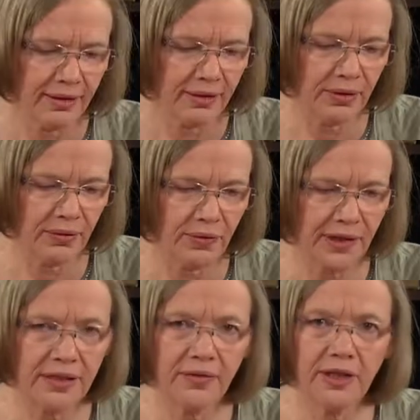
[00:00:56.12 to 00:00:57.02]
and in
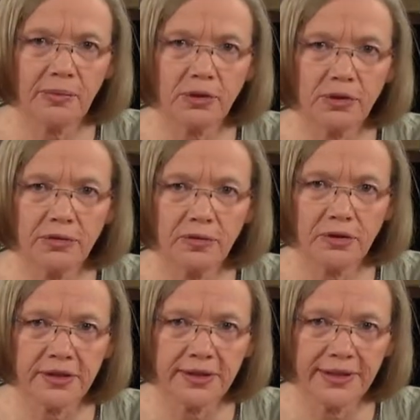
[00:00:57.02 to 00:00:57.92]
fact even up to
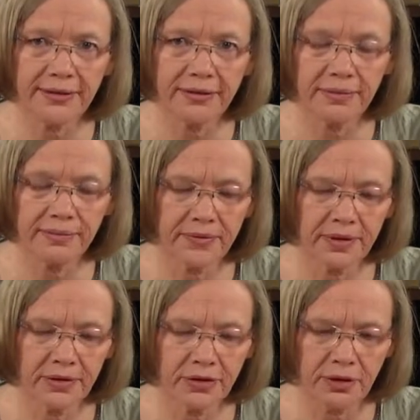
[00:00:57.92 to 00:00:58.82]
university level.
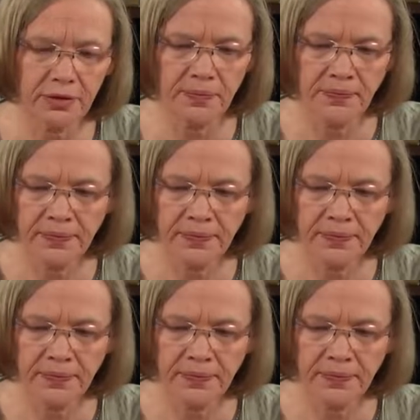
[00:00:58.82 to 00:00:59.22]
So